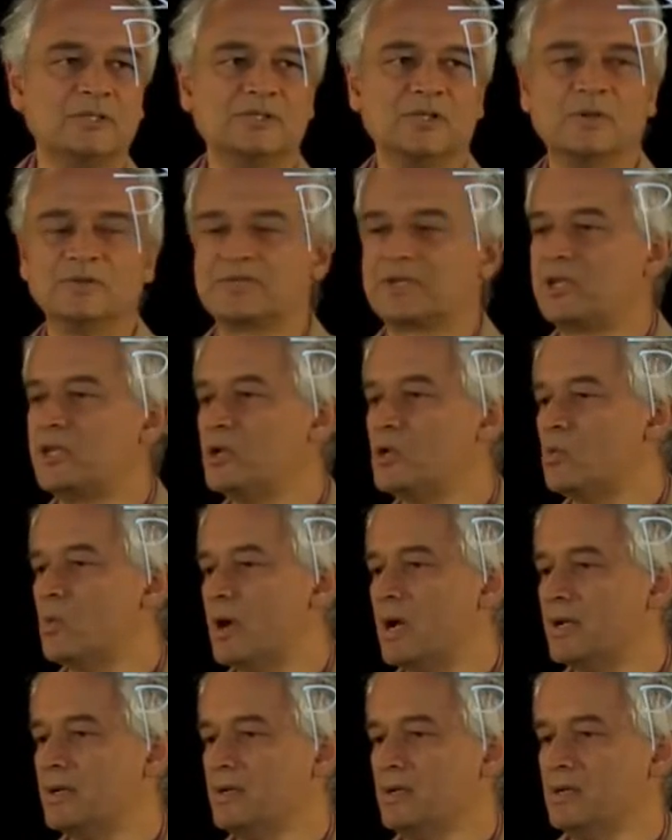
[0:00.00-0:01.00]
So it's
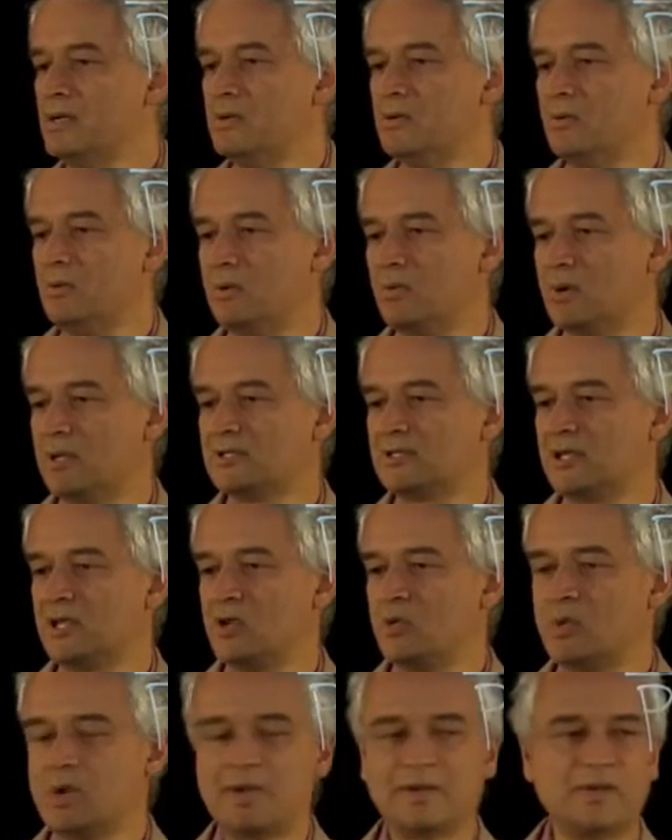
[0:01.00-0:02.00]
Q1. What's
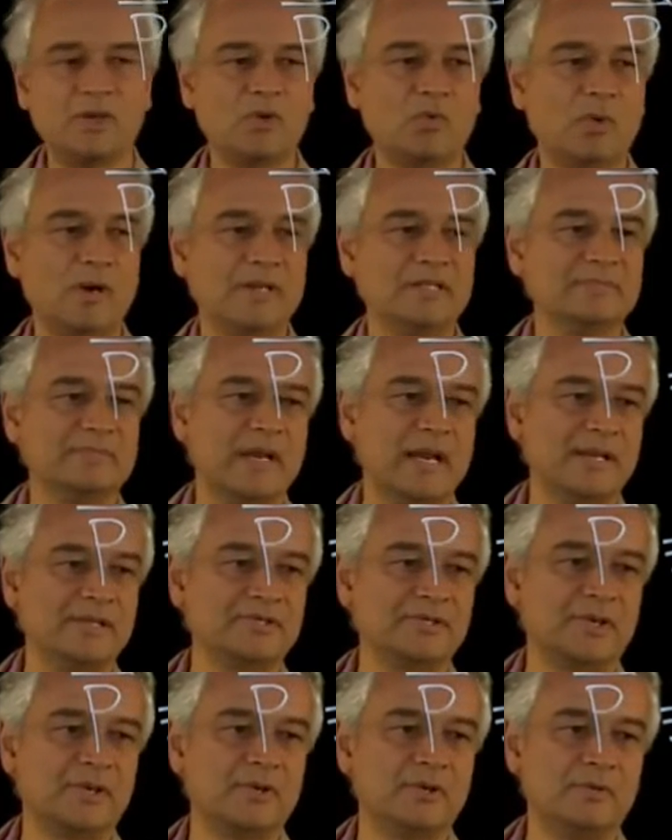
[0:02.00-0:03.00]
Q1? Q1 is
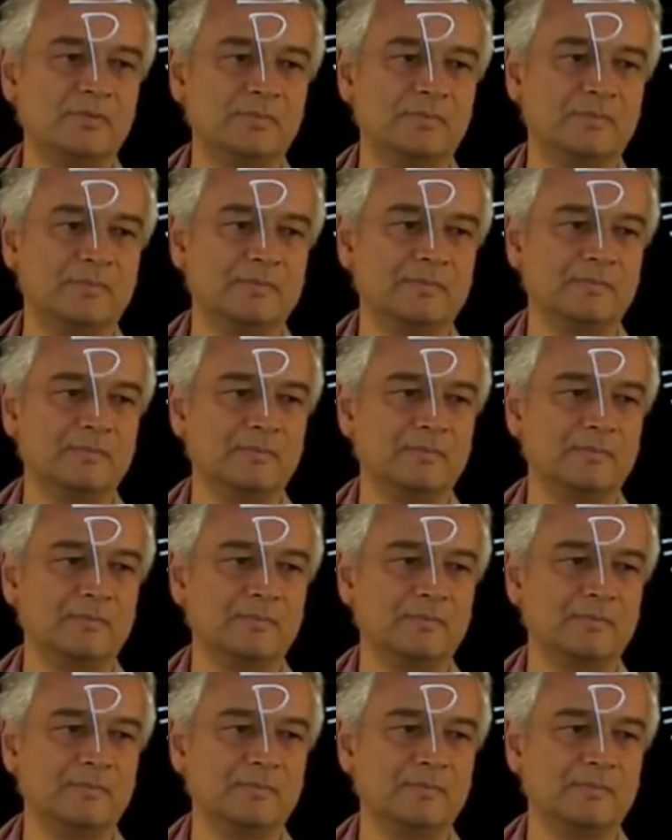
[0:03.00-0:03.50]
minus Q